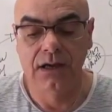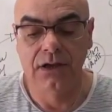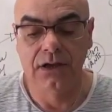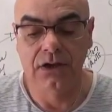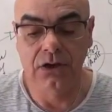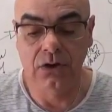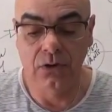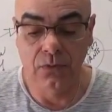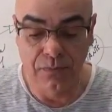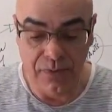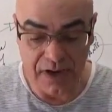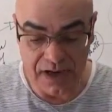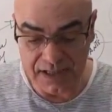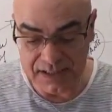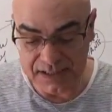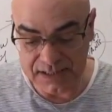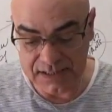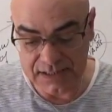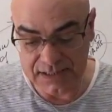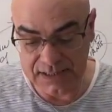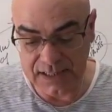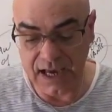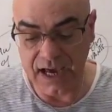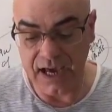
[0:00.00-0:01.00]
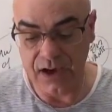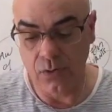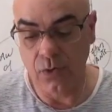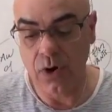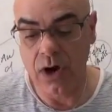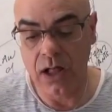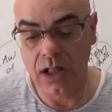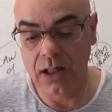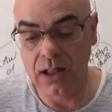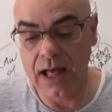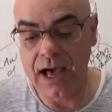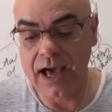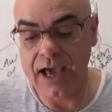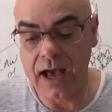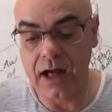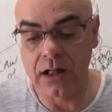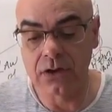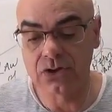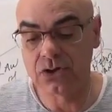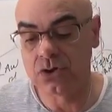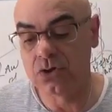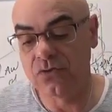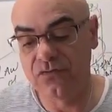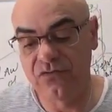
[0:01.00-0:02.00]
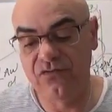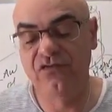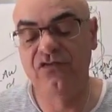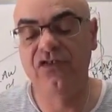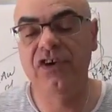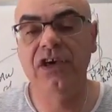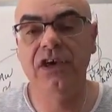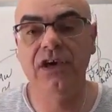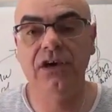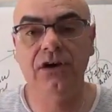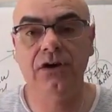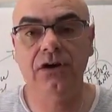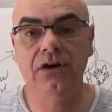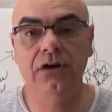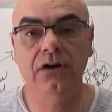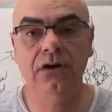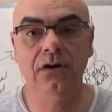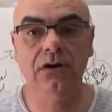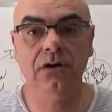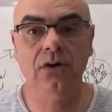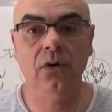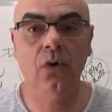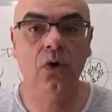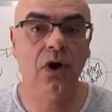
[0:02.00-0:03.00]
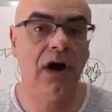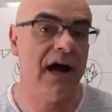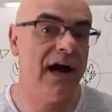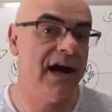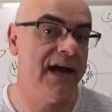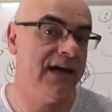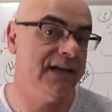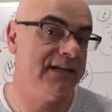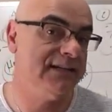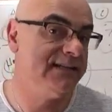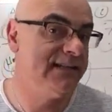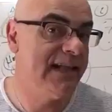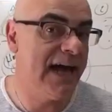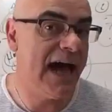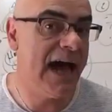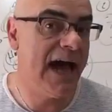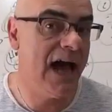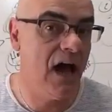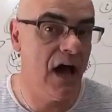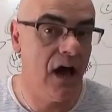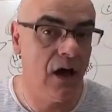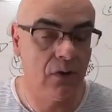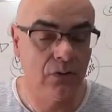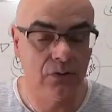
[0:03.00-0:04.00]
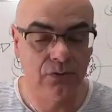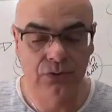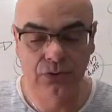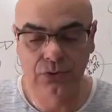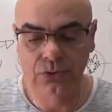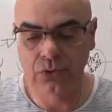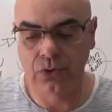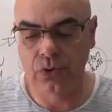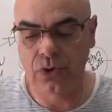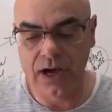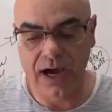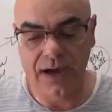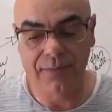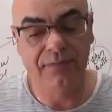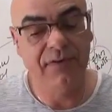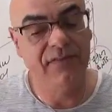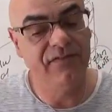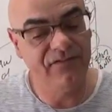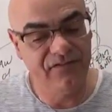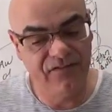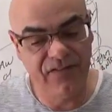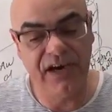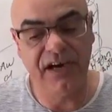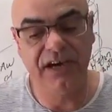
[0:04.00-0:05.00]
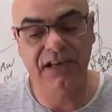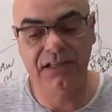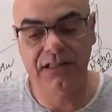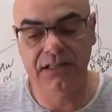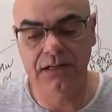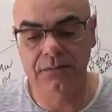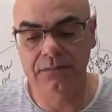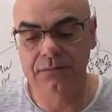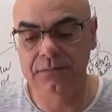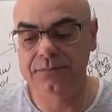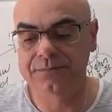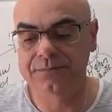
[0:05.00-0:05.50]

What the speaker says: You may say, well, I also fear, or I doubt, or I'm a victim.